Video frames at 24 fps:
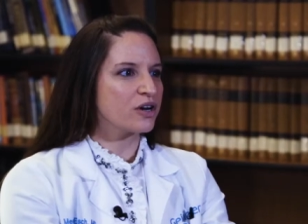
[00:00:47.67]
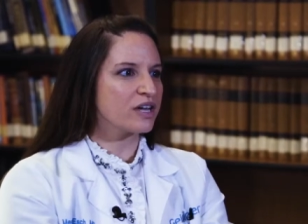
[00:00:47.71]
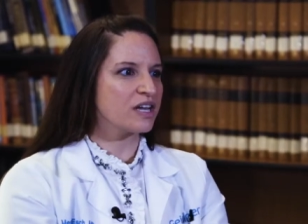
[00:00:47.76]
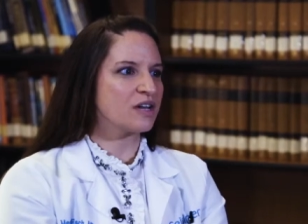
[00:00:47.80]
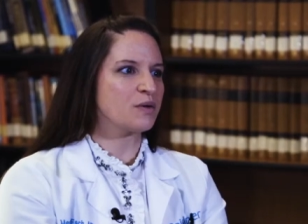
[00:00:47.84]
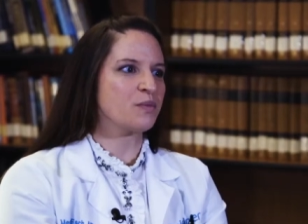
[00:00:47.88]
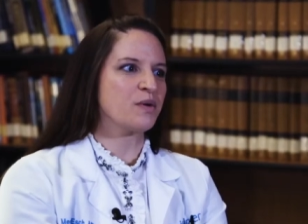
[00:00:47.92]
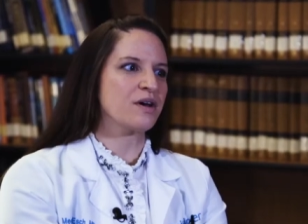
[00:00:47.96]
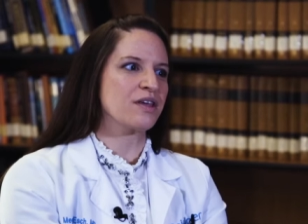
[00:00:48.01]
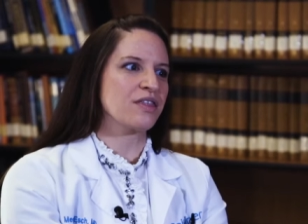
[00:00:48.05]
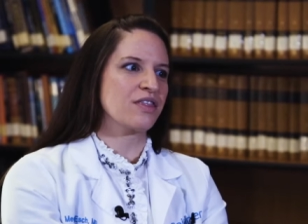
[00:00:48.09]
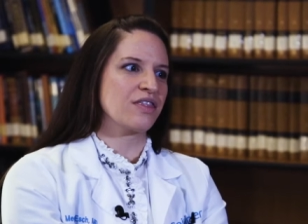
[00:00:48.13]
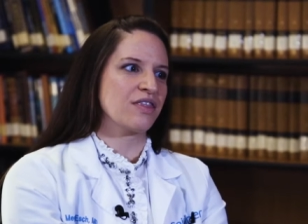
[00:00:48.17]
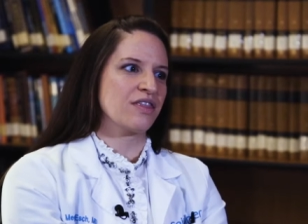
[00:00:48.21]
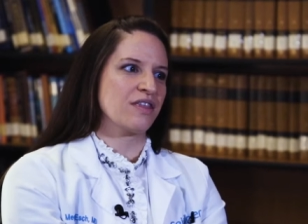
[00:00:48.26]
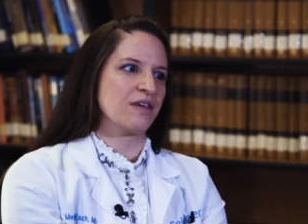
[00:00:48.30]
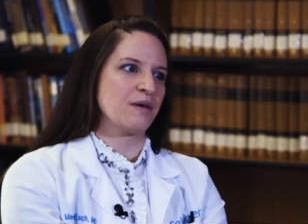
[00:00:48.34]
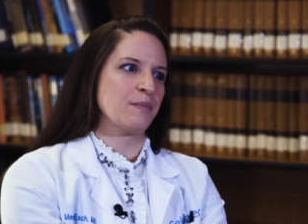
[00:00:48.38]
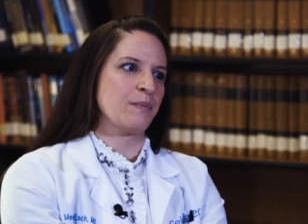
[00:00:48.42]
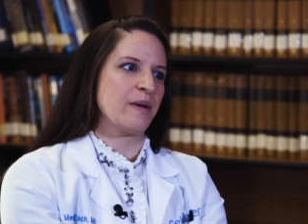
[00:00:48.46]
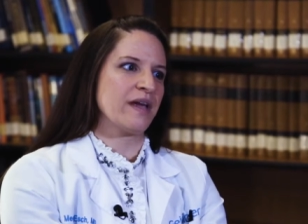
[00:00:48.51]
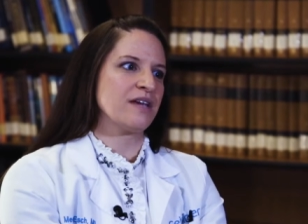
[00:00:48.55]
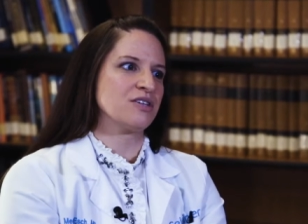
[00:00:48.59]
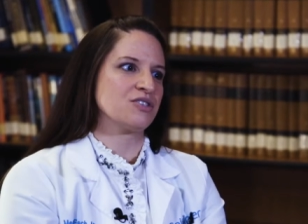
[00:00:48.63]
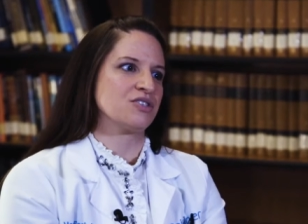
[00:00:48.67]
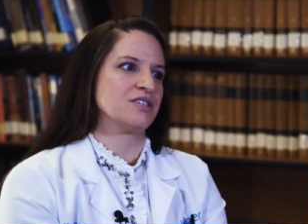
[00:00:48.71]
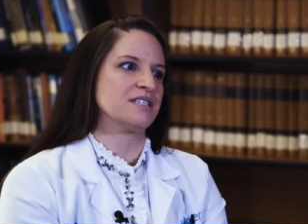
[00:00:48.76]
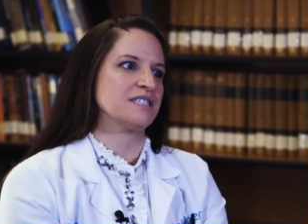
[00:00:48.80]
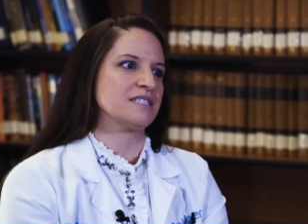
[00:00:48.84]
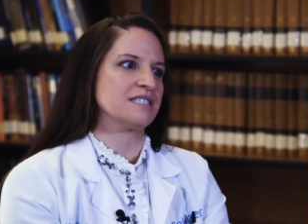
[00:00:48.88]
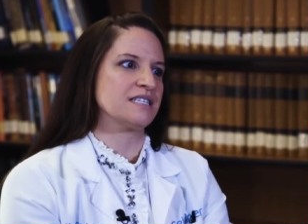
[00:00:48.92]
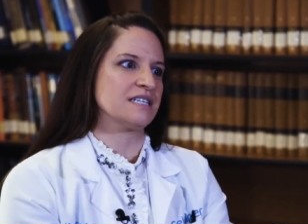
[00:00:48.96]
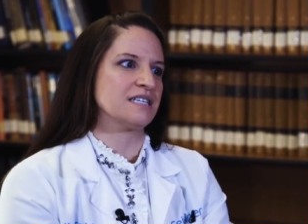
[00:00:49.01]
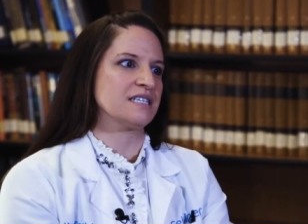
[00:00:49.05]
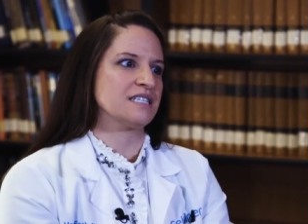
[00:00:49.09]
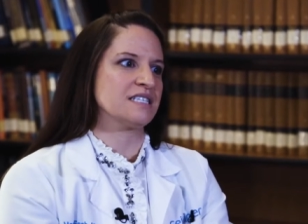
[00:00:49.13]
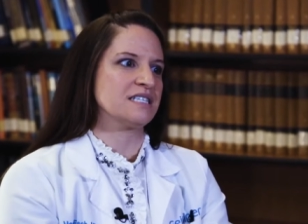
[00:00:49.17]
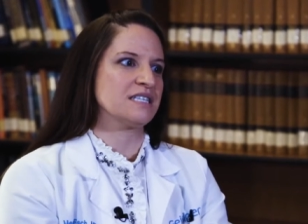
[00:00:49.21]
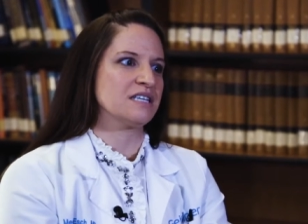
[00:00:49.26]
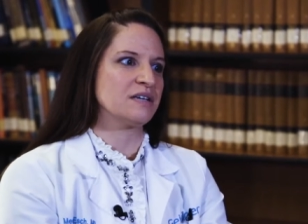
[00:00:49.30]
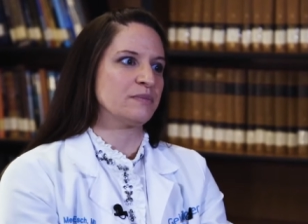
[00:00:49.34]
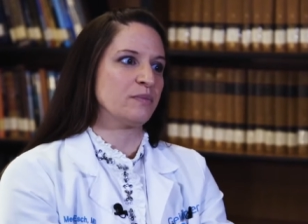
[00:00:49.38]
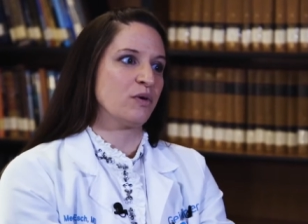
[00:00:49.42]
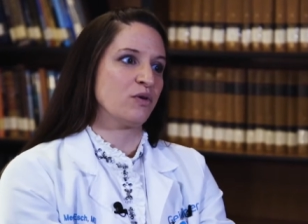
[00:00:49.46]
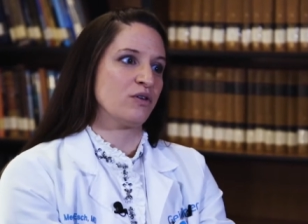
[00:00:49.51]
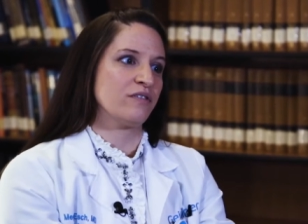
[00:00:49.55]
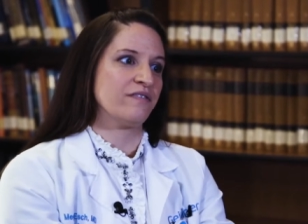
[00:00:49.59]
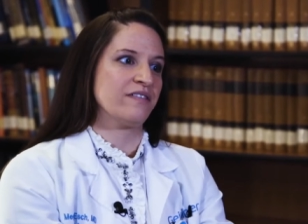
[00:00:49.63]
Working with the patients is
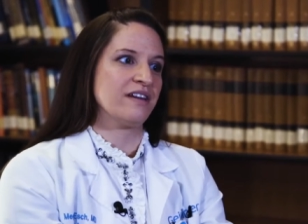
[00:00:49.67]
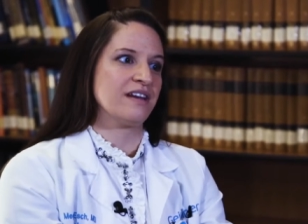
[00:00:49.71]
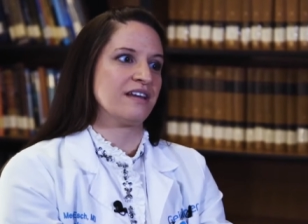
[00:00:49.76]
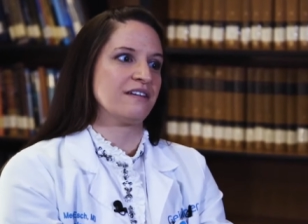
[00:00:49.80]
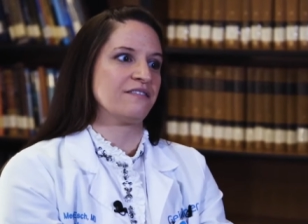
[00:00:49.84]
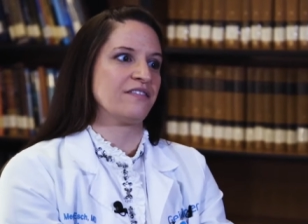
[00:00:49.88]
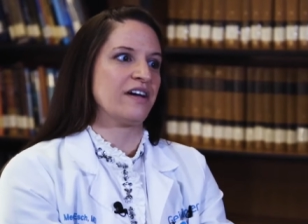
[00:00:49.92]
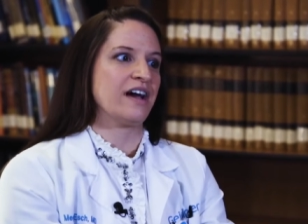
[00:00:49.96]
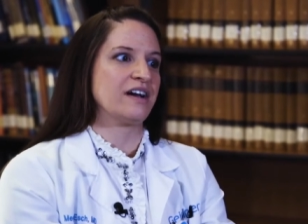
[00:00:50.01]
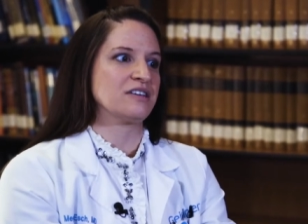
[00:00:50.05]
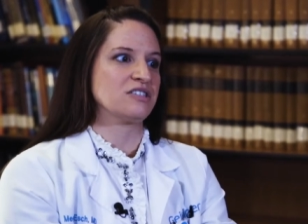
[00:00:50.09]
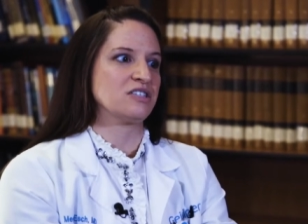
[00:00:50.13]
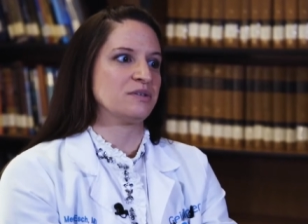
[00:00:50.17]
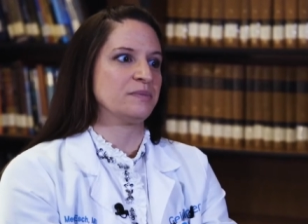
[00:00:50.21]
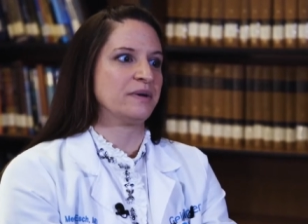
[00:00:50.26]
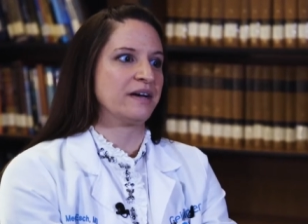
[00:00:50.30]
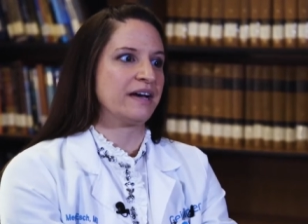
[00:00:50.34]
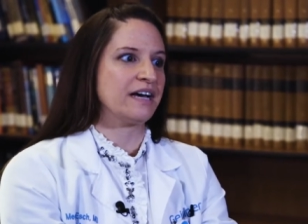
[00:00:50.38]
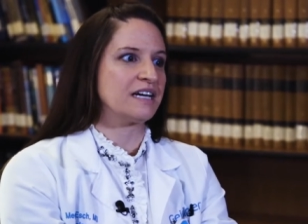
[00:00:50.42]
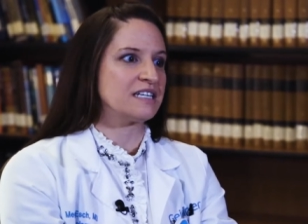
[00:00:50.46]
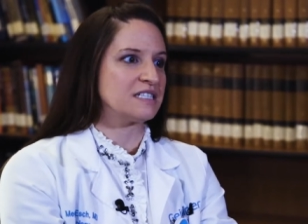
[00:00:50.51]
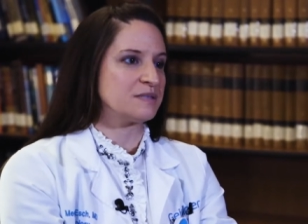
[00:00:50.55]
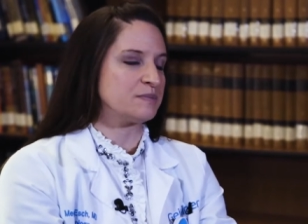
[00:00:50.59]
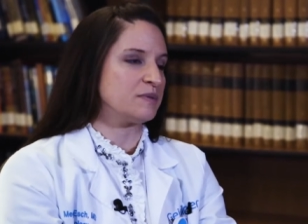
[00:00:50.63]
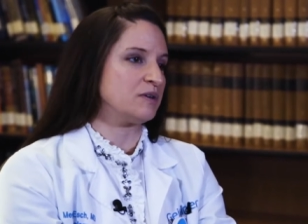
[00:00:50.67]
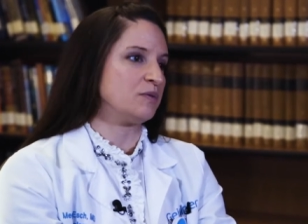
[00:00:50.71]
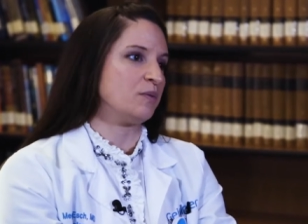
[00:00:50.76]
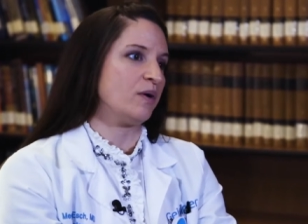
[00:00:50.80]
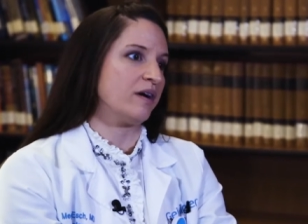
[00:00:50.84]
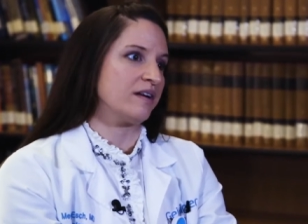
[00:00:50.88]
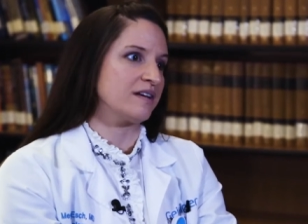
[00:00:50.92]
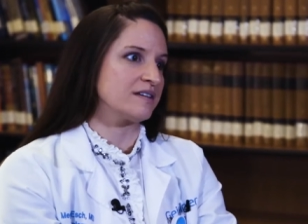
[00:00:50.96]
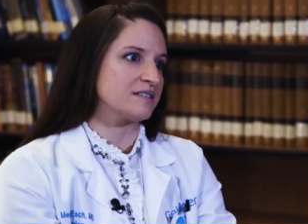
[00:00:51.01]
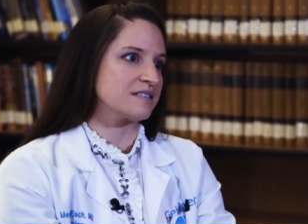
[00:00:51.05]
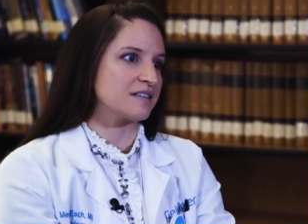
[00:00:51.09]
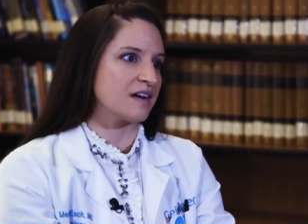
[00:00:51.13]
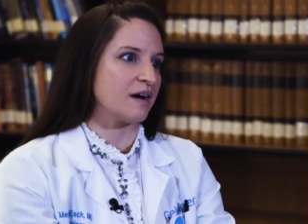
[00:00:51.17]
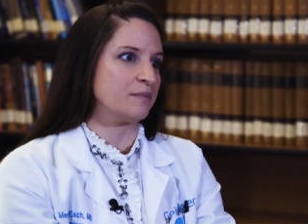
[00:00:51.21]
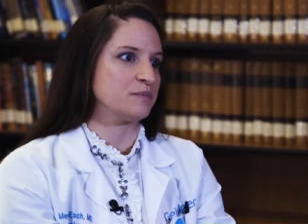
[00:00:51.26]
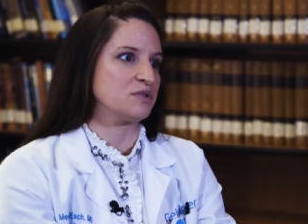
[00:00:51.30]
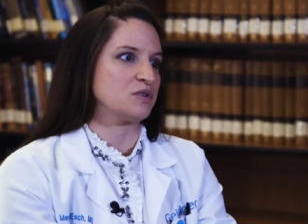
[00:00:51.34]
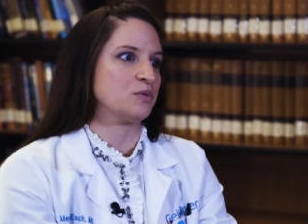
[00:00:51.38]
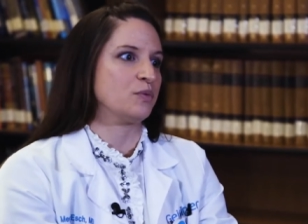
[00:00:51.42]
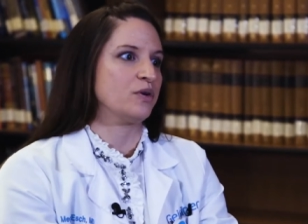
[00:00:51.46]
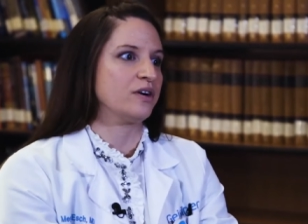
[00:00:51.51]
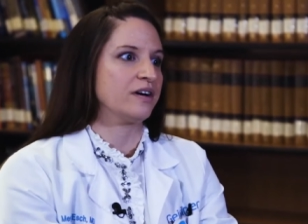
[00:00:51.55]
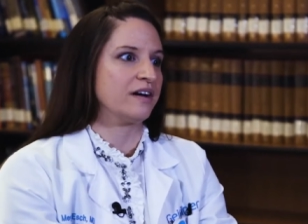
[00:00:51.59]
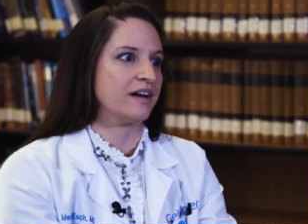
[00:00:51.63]
the motivating factor behind me wanting to come
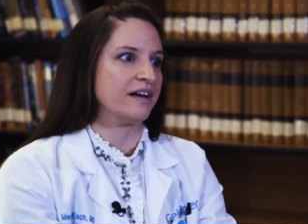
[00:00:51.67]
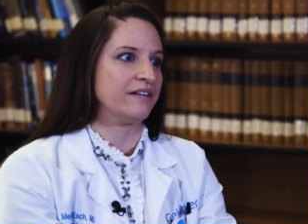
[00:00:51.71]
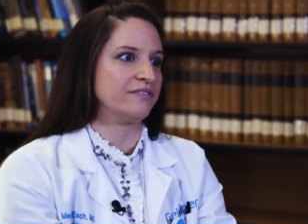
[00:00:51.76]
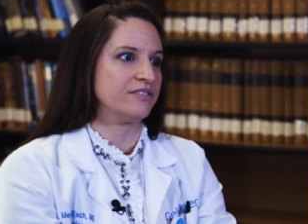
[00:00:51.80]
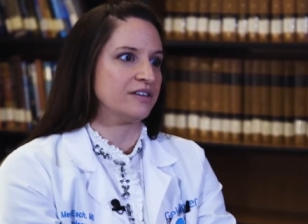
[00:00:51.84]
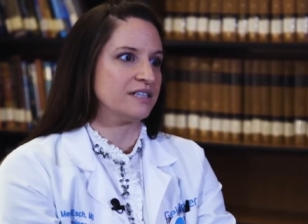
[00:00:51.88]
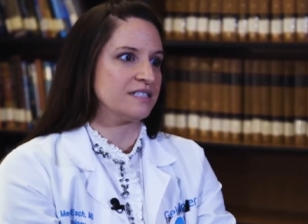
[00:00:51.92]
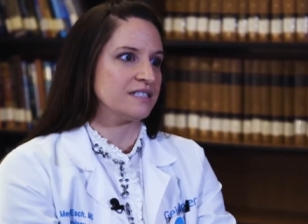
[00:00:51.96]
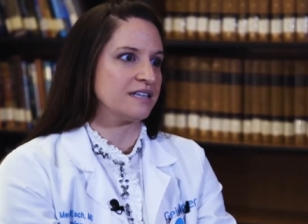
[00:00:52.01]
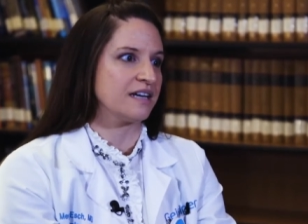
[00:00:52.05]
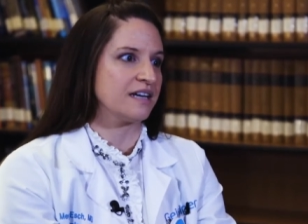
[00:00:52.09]
to work every